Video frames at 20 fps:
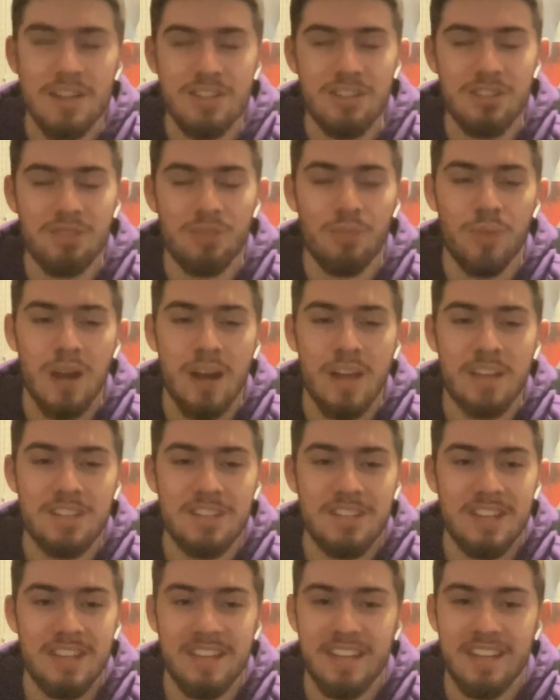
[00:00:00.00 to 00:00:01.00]

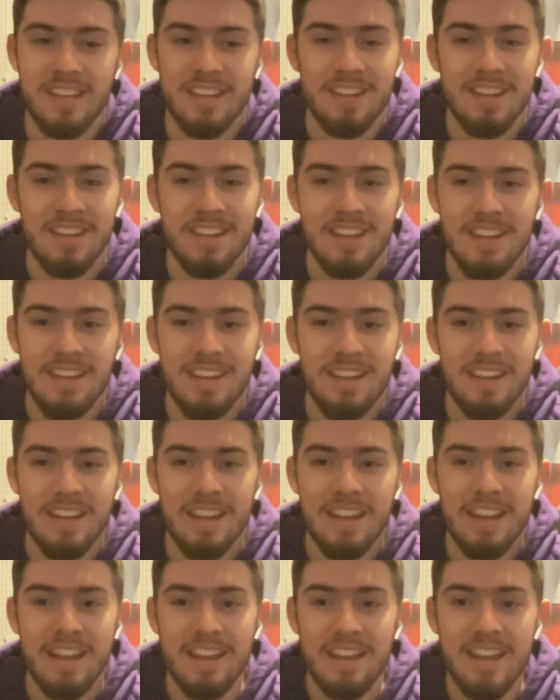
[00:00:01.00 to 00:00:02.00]
watch, and
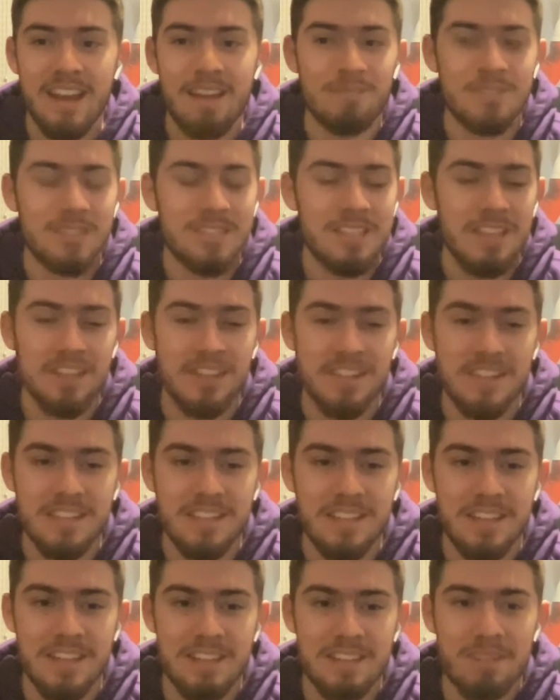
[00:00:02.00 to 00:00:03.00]
that was silly
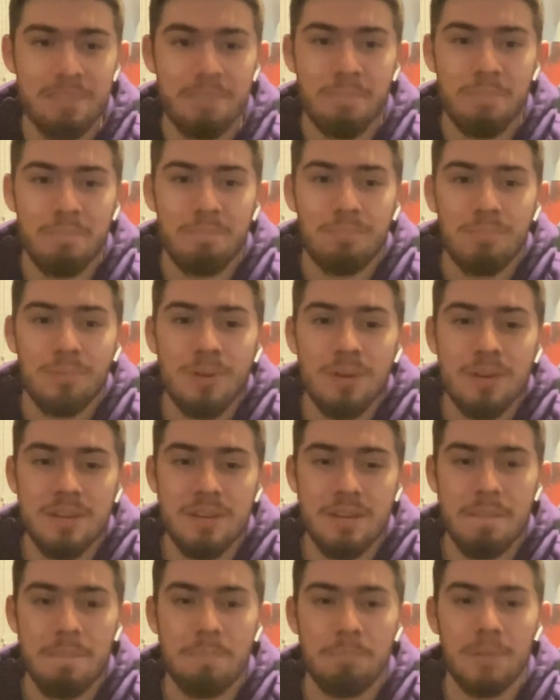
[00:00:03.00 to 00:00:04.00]
to put
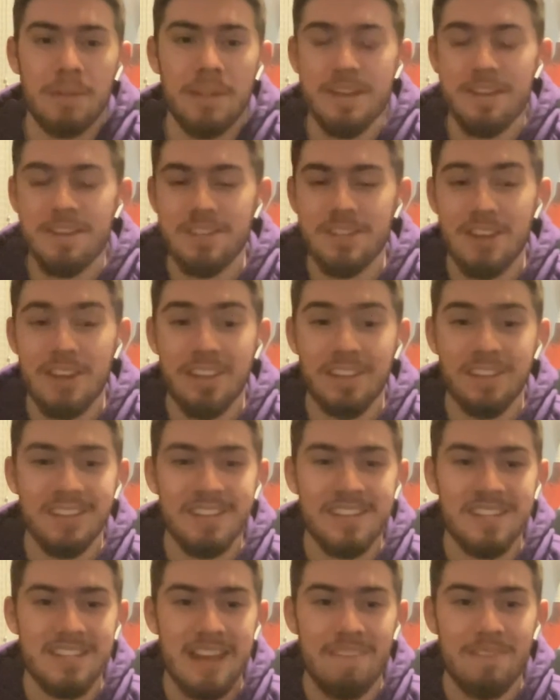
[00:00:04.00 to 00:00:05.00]
players on a
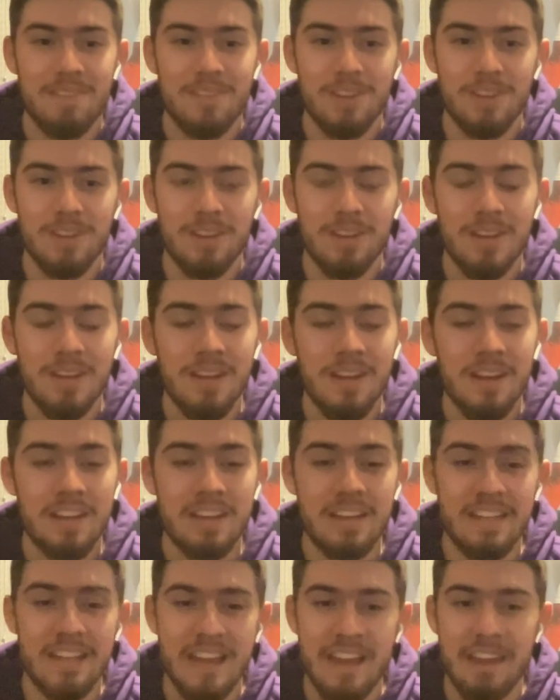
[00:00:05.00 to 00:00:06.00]
list after a
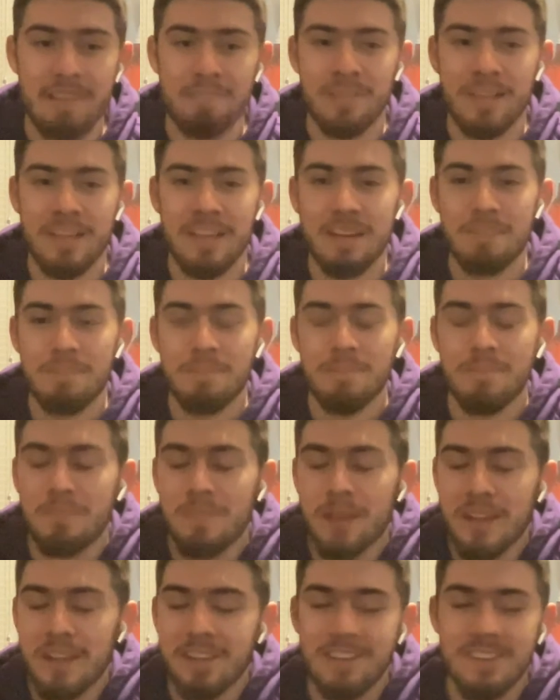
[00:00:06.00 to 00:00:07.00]
game. Like,
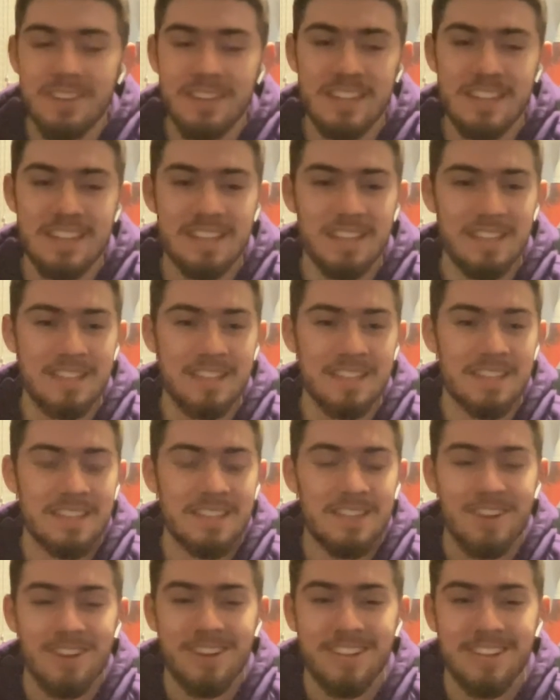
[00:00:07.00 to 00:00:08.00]
my goodness, it's the
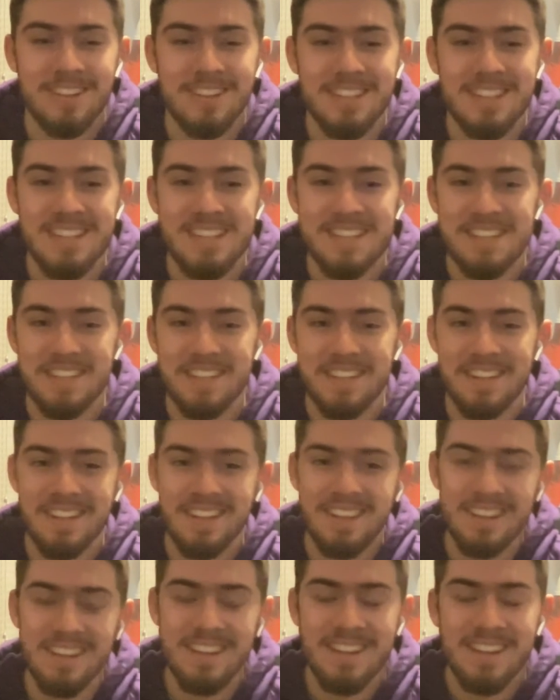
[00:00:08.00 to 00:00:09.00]
start of the season.
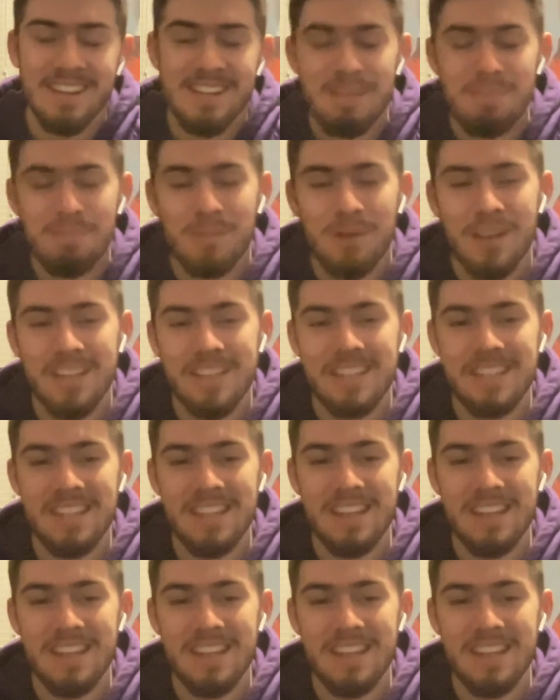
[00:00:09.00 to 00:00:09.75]
But